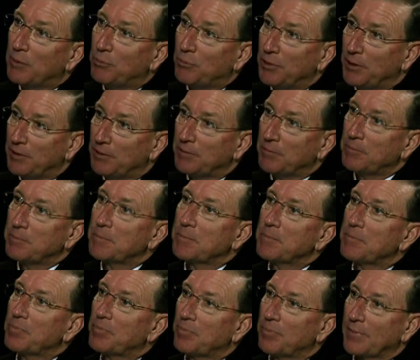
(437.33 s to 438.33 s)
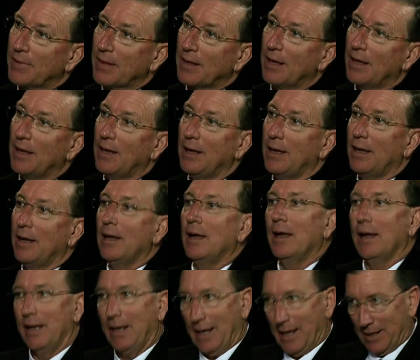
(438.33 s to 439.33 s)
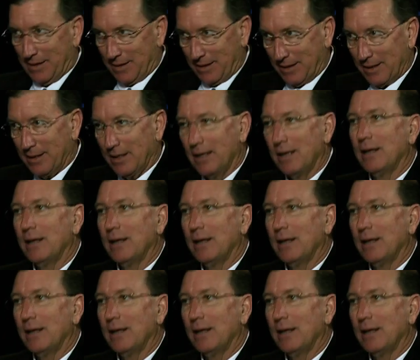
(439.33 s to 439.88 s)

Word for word: Historically, with. that was an oddity. Yeah. Really, that